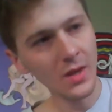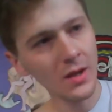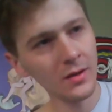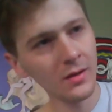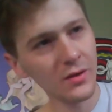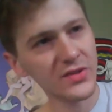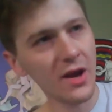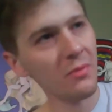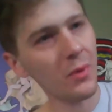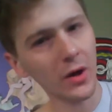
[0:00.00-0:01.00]
you know,
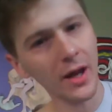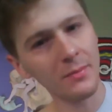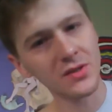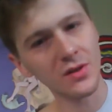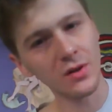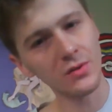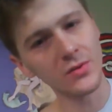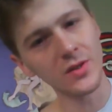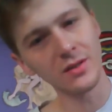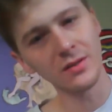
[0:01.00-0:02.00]
South Park
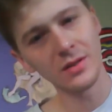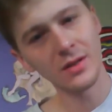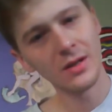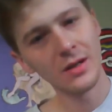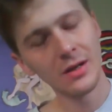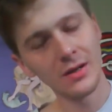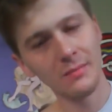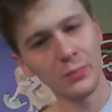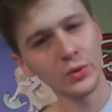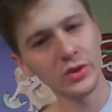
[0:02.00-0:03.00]
episodes and
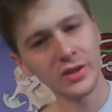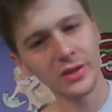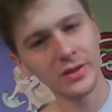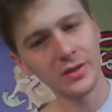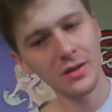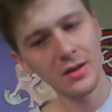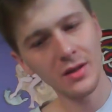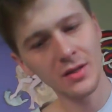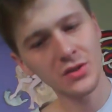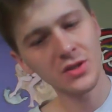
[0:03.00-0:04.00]
bullshit,
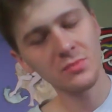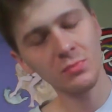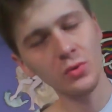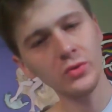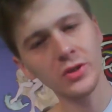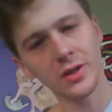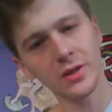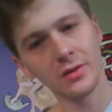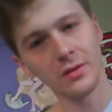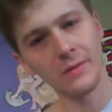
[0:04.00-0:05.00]
it's just
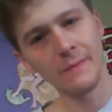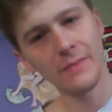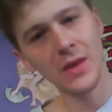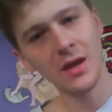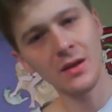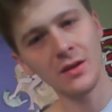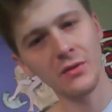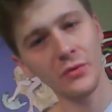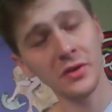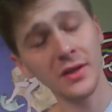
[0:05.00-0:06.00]
bullshit. And
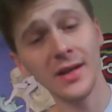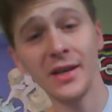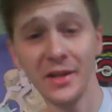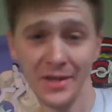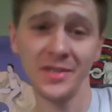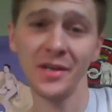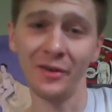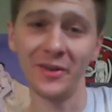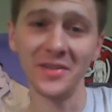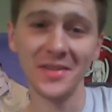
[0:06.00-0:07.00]
really, it is
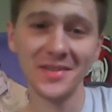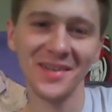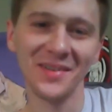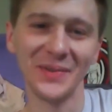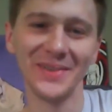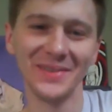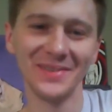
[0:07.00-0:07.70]
ignorant. It's ignorant.